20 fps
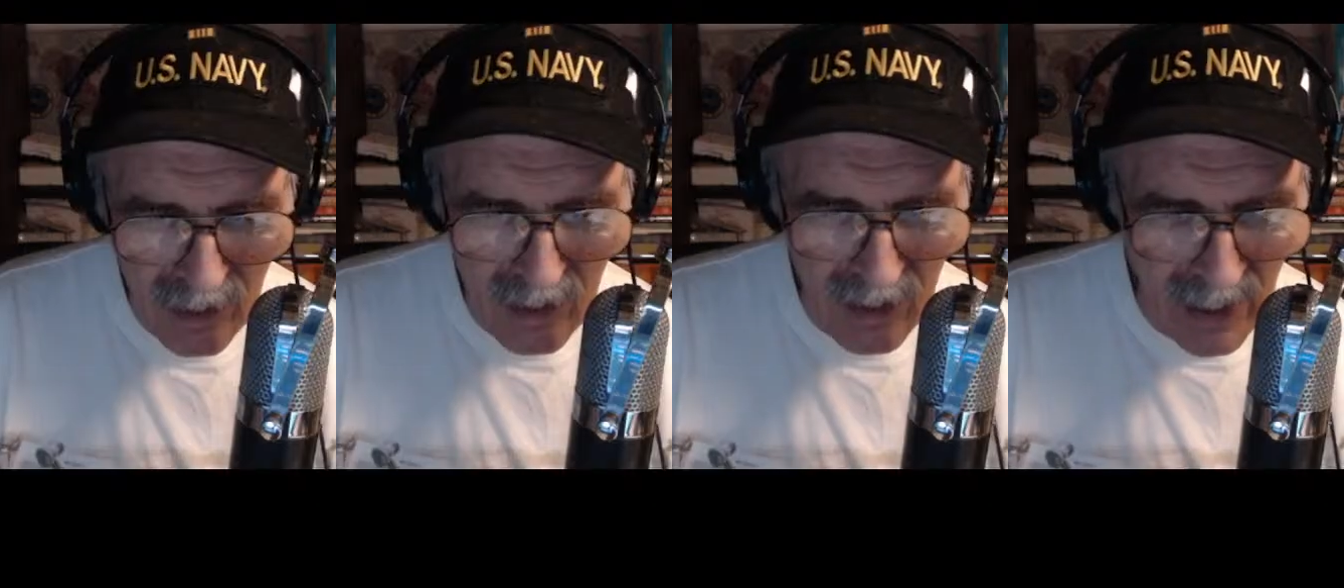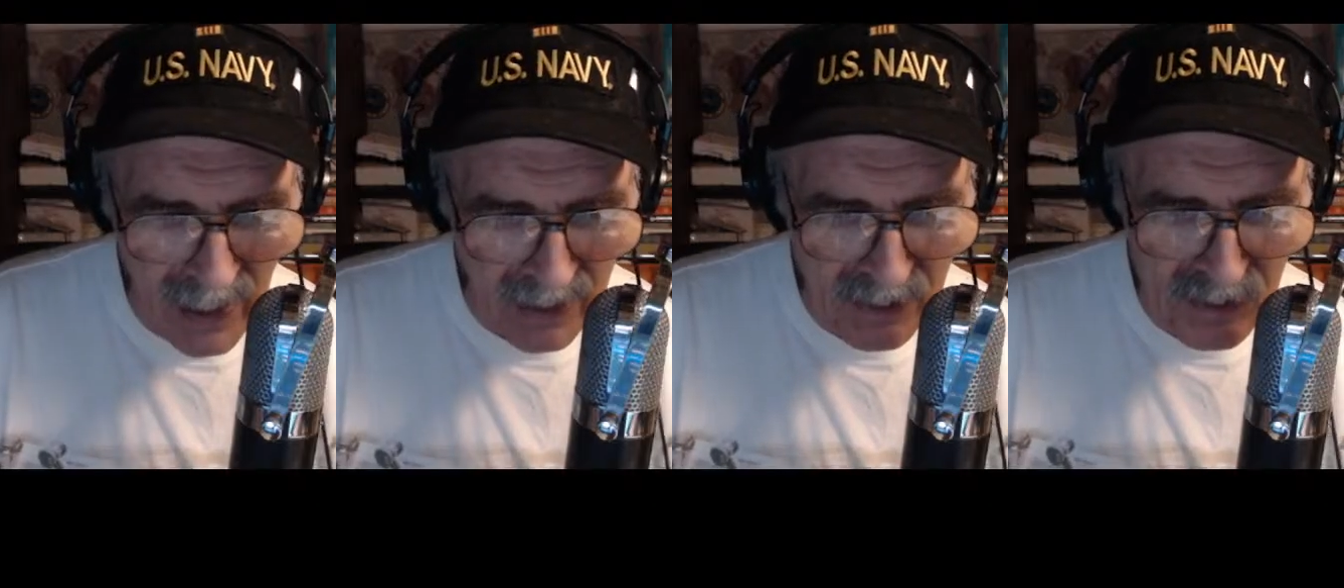
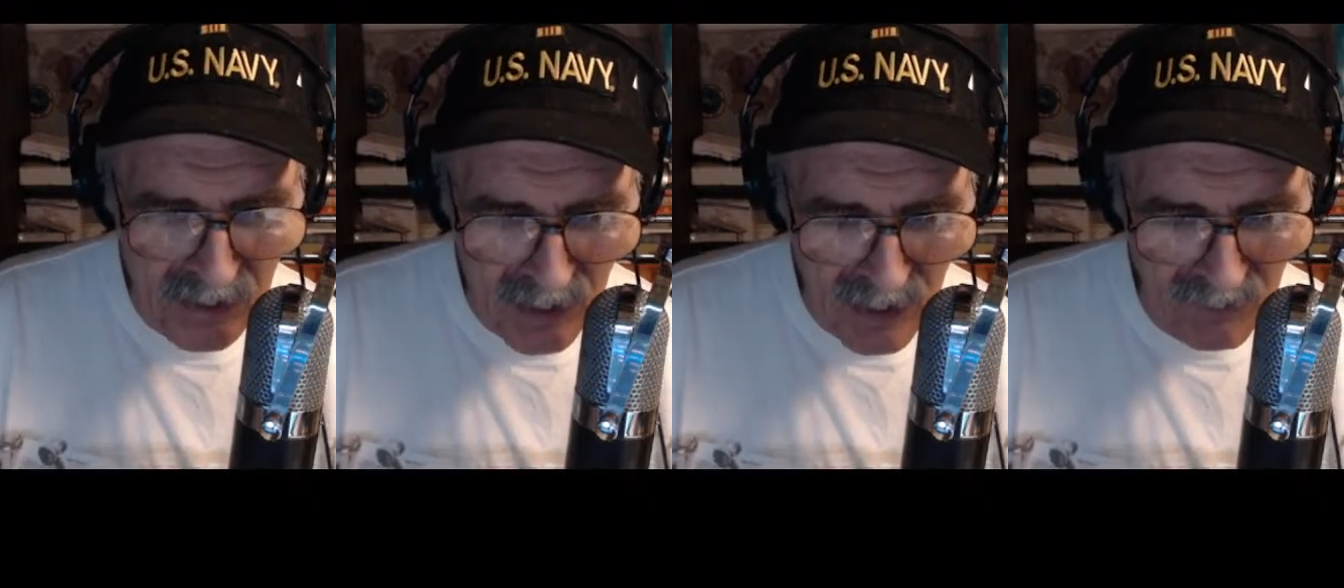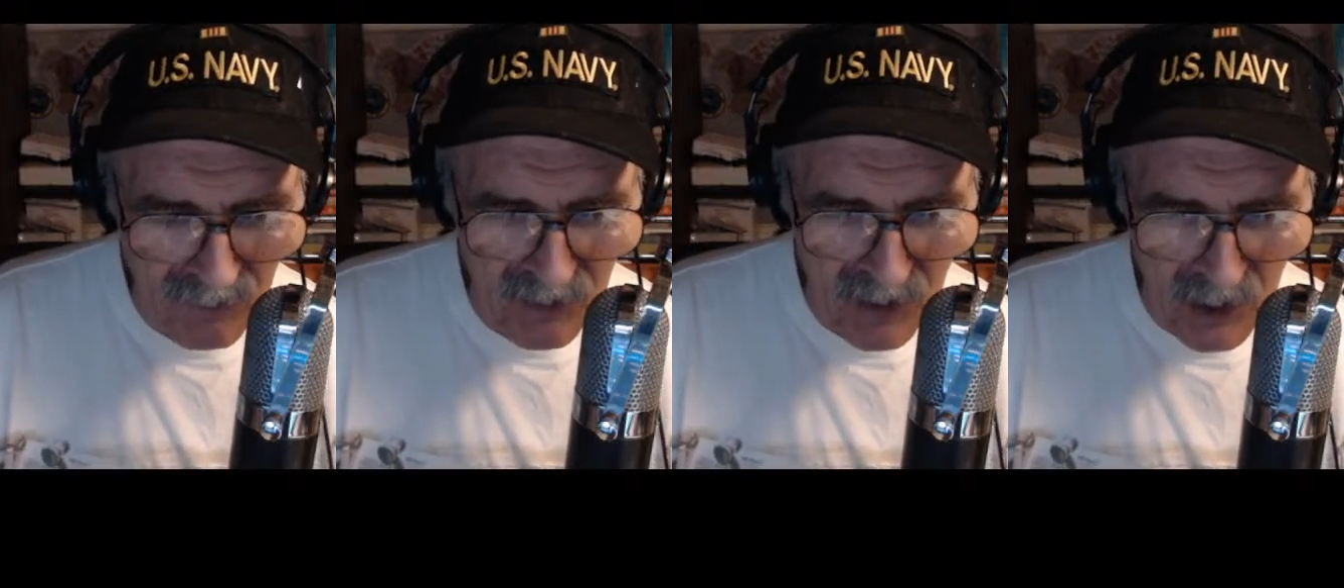
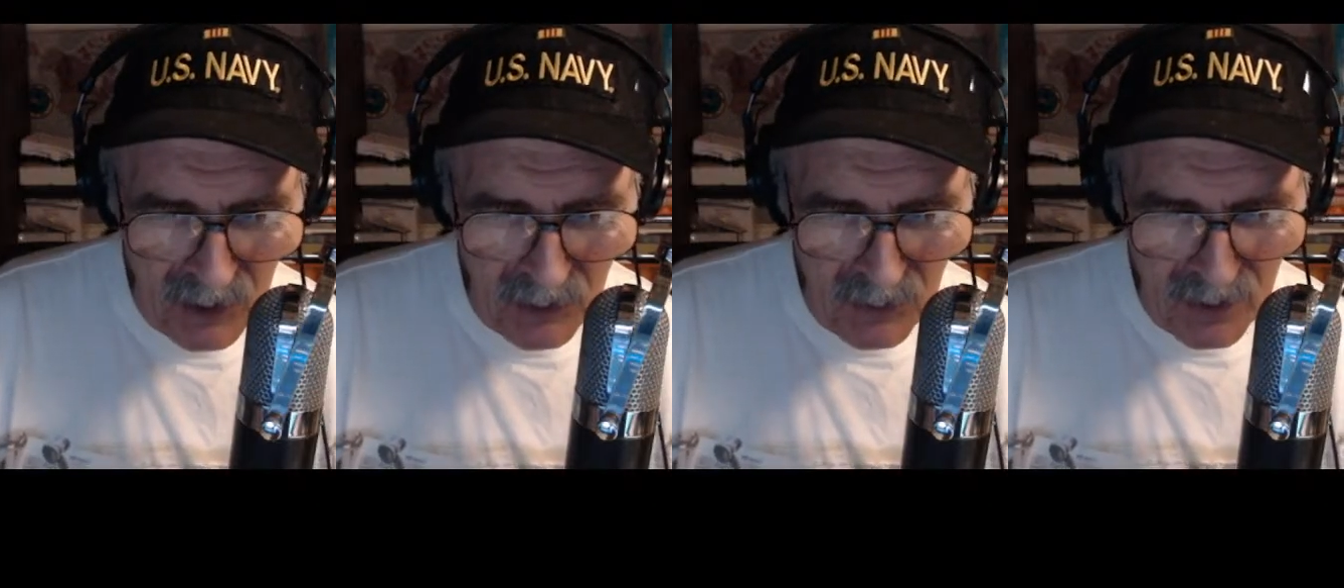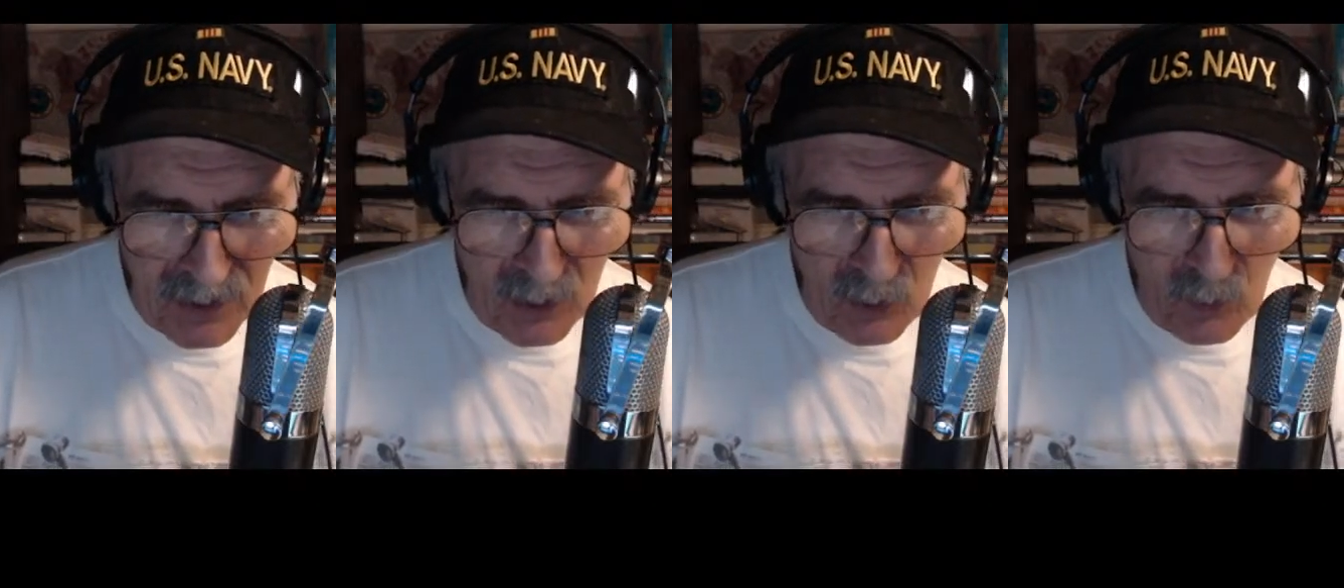
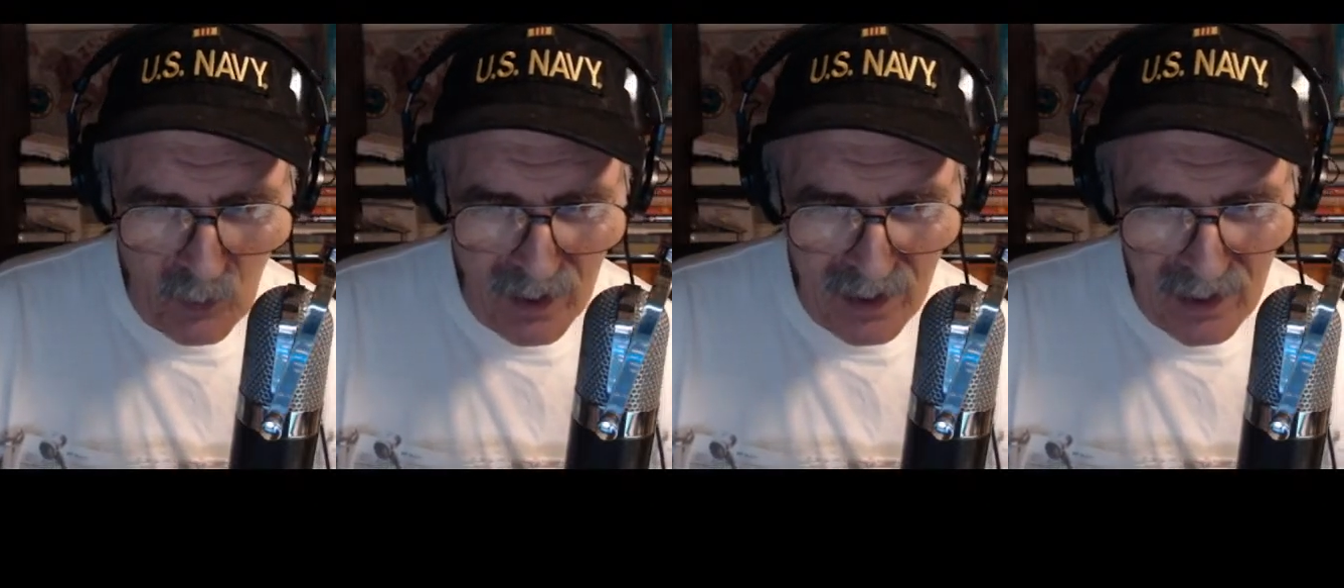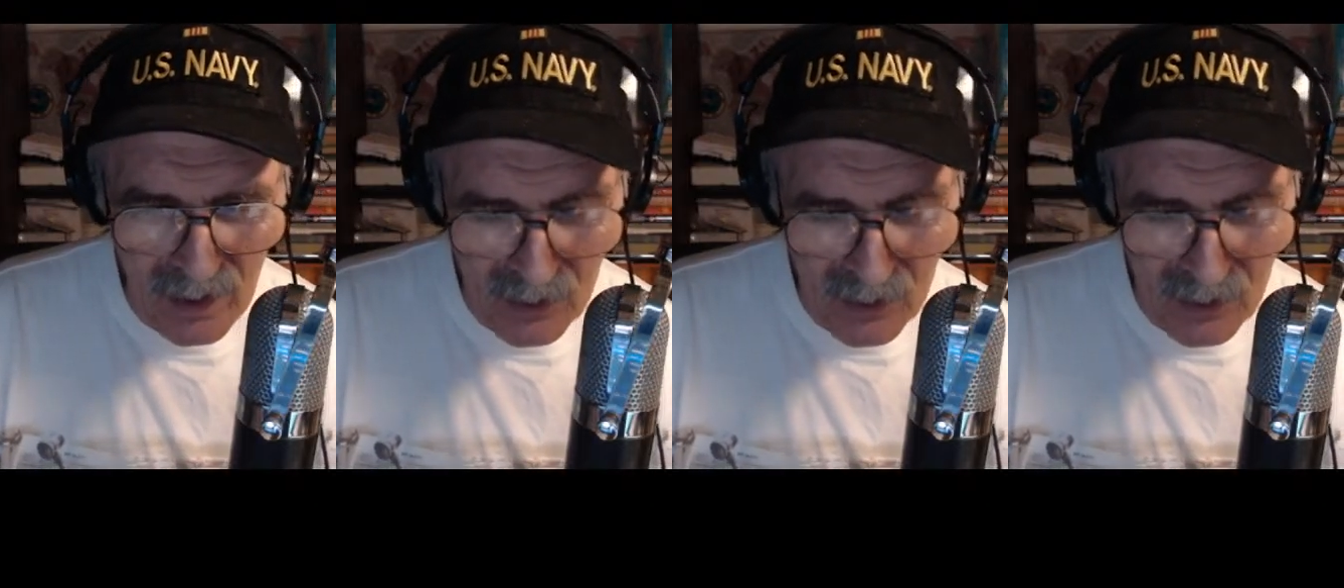X700 in the wind on